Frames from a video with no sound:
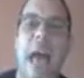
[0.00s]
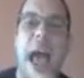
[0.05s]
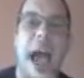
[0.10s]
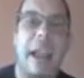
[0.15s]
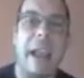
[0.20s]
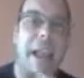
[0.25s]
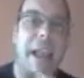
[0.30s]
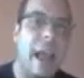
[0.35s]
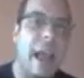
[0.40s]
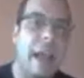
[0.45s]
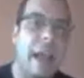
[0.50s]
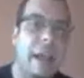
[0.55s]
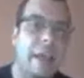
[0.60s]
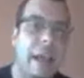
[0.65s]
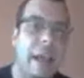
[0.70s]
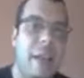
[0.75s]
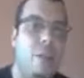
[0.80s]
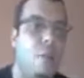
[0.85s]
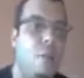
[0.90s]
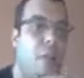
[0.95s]
you the
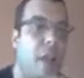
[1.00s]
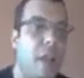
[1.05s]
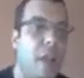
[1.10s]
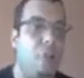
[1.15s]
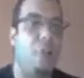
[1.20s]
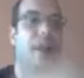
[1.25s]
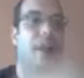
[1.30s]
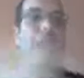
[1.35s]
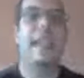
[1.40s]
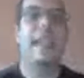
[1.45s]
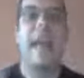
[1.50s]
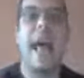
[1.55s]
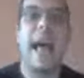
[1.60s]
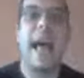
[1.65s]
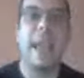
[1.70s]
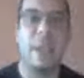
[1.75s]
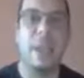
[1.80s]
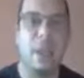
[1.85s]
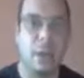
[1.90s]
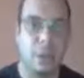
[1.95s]
data that you can
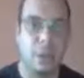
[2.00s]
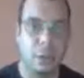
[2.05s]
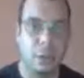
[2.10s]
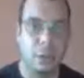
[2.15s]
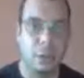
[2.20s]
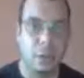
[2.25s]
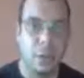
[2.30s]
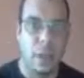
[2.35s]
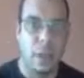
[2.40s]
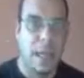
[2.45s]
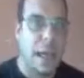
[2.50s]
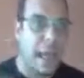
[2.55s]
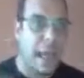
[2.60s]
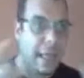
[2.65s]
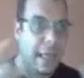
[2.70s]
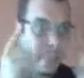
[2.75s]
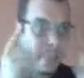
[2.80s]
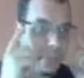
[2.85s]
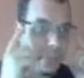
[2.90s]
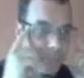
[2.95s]
rely on
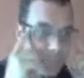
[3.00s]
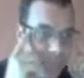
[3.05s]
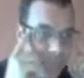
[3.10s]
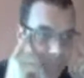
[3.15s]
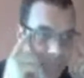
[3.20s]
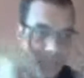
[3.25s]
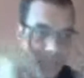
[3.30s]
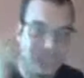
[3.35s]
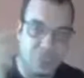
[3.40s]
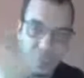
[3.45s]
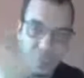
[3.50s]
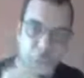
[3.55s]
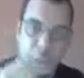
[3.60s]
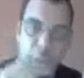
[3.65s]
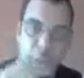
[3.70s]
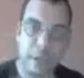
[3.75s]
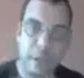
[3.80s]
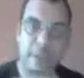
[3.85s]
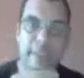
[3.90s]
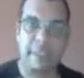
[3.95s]
and
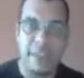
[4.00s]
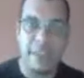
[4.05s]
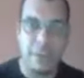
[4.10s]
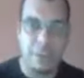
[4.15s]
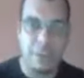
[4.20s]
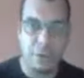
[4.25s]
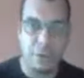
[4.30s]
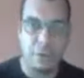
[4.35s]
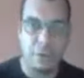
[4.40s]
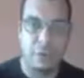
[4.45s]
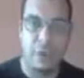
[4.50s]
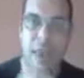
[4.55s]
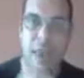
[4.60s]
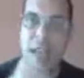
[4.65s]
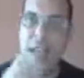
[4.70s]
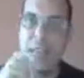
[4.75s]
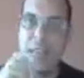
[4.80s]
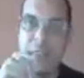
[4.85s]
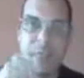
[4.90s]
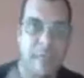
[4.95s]
take smart
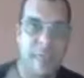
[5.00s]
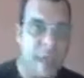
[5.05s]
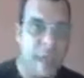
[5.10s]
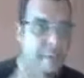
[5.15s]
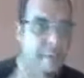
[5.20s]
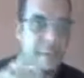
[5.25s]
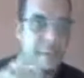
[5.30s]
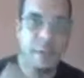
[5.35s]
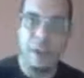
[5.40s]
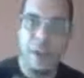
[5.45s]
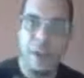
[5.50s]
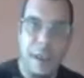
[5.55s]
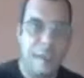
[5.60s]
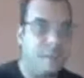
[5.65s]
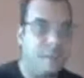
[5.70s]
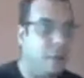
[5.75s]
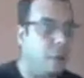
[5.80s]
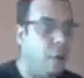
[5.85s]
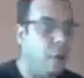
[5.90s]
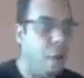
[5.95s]
decisions.
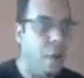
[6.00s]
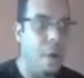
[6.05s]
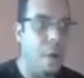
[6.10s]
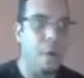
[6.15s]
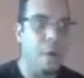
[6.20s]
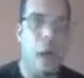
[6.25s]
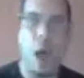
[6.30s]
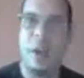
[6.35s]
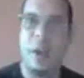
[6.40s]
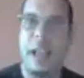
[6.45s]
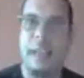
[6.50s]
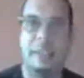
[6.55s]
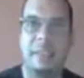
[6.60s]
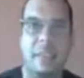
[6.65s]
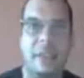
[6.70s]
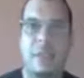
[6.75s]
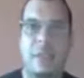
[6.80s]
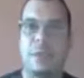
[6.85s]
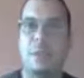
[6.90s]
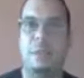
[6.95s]
Never go
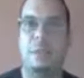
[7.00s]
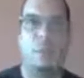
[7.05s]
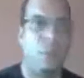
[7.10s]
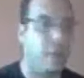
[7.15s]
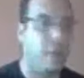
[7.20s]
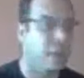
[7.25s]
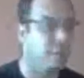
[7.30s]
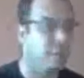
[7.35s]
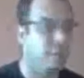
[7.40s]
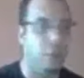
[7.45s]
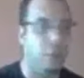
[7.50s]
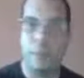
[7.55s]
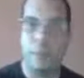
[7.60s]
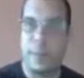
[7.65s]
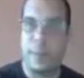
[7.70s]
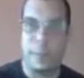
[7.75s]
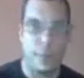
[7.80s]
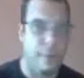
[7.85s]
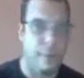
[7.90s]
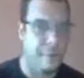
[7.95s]
around asking your
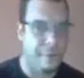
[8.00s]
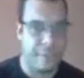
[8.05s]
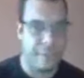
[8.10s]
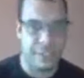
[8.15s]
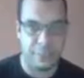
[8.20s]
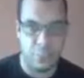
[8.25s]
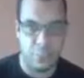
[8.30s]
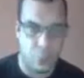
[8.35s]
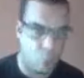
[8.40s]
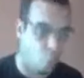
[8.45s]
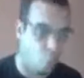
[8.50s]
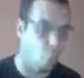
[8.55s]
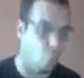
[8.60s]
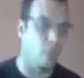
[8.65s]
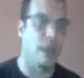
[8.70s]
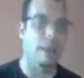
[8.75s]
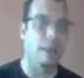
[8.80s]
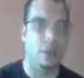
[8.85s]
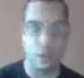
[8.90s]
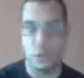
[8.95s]
friends or people on
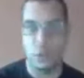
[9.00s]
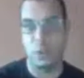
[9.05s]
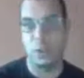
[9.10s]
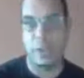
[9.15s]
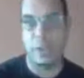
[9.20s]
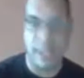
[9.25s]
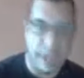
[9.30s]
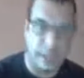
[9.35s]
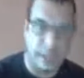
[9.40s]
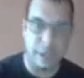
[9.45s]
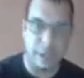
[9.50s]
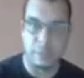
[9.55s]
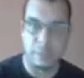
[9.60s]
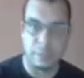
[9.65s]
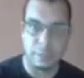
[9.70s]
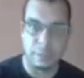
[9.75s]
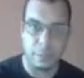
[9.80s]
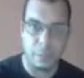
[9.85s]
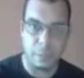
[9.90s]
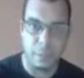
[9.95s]
Facebook, what do you
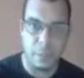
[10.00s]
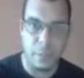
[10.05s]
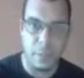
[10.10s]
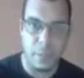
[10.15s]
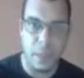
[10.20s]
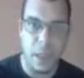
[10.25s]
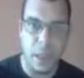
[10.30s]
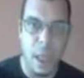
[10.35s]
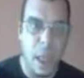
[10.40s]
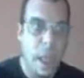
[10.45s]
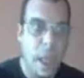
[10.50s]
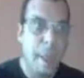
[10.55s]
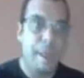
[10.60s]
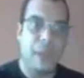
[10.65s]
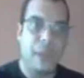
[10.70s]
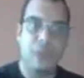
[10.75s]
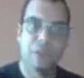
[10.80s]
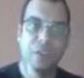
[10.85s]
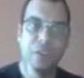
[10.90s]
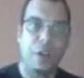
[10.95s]
think?
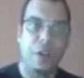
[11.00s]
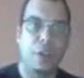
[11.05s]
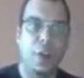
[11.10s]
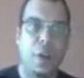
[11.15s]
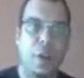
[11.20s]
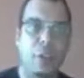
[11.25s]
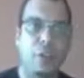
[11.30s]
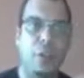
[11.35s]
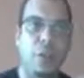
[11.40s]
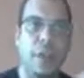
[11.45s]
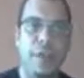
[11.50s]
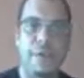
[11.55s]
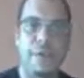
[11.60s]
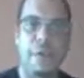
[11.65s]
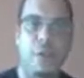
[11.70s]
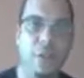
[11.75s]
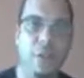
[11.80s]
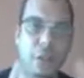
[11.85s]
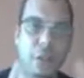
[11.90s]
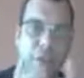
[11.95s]
Because they're
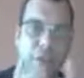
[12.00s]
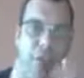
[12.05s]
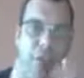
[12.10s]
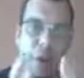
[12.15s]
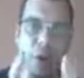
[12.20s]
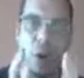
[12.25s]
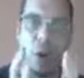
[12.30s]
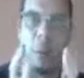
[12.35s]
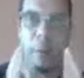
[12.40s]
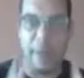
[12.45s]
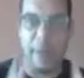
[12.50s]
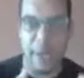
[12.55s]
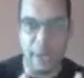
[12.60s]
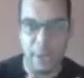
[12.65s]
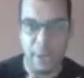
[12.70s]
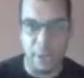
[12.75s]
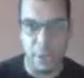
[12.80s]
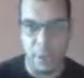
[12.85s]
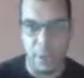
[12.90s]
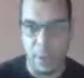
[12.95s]
going to give you just their
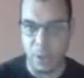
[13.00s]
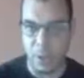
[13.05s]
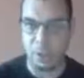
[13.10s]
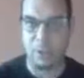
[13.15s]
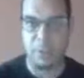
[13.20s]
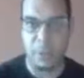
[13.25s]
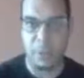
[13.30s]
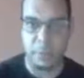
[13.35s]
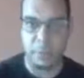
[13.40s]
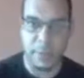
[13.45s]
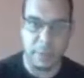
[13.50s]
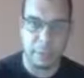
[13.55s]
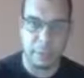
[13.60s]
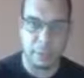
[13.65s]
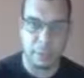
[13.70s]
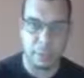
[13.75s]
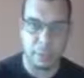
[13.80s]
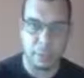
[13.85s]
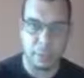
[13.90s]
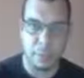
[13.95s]
opinion about
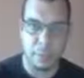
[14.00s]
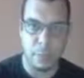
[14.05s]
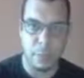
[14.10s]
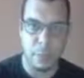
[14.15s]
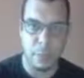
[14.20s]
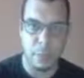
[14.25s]
something.